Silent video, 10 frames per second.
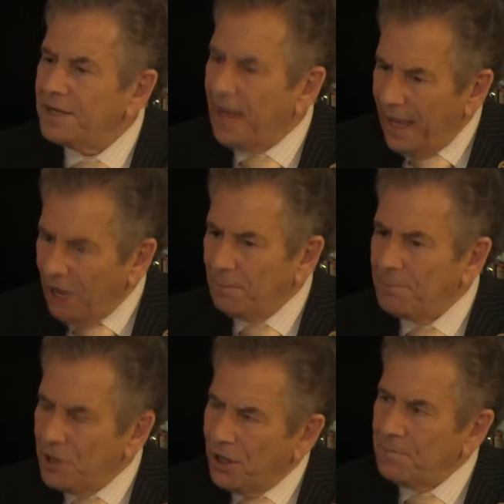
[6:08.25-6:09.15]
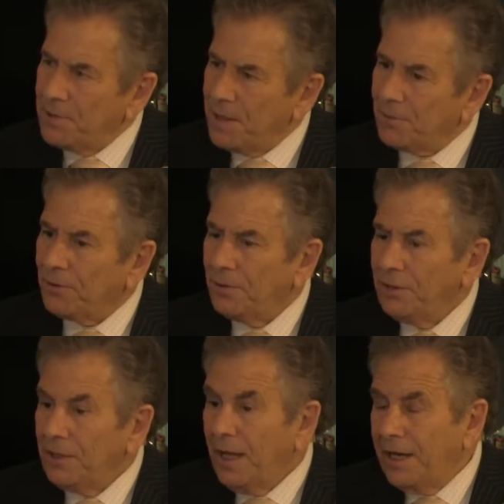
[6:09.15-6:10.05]
to help young people
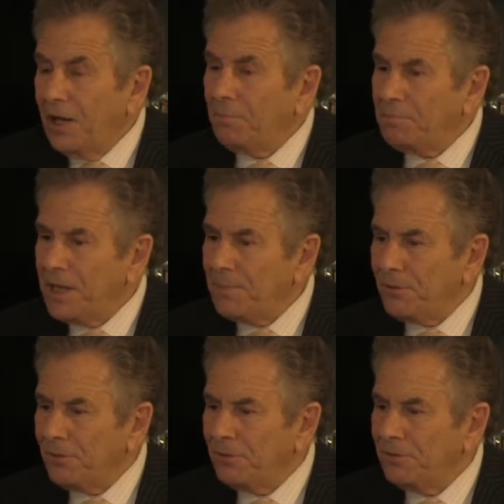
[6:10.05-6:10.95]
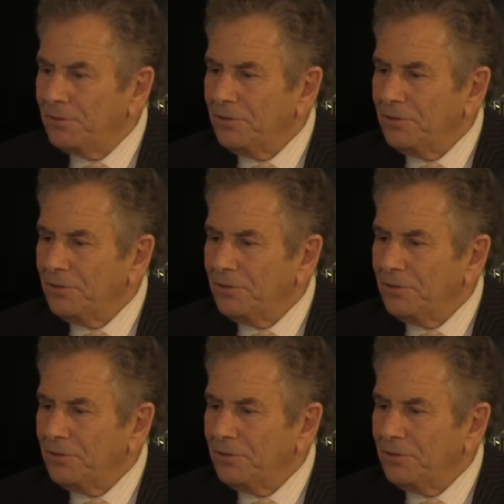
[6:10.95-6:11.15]
and help people